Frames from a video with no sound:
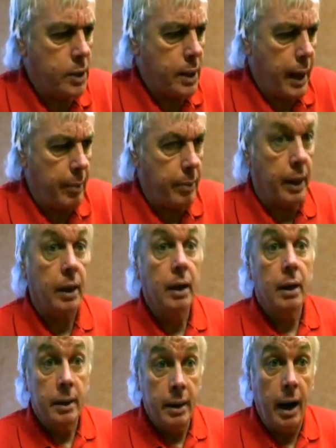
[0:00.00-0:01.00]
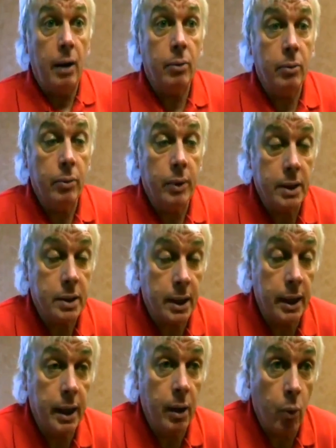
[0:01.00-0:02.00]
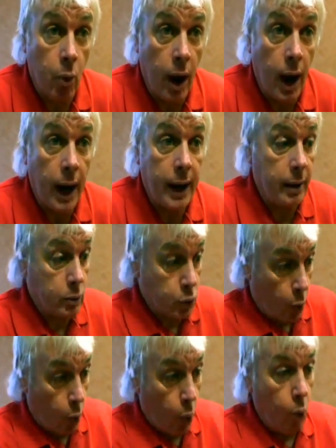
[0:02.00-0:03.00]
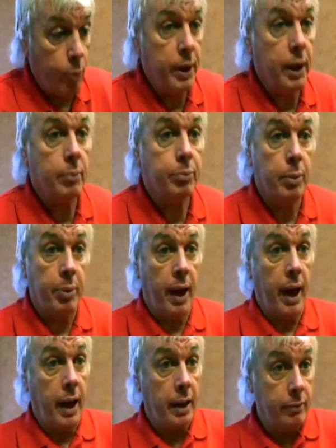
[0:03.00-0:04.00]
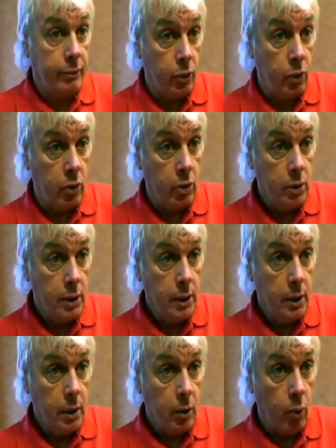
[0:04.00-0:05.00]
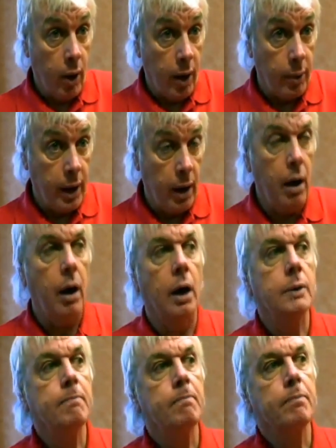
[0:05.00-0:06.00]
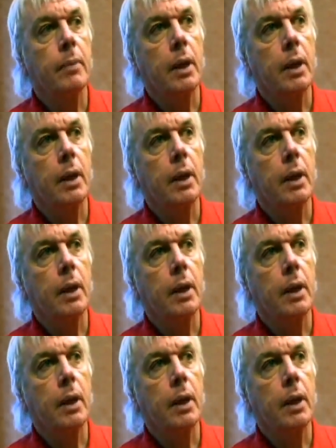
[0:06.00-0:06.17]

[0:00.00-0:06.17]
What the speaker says: is it happening? Now it's clear why. It was all being prepared for where we are.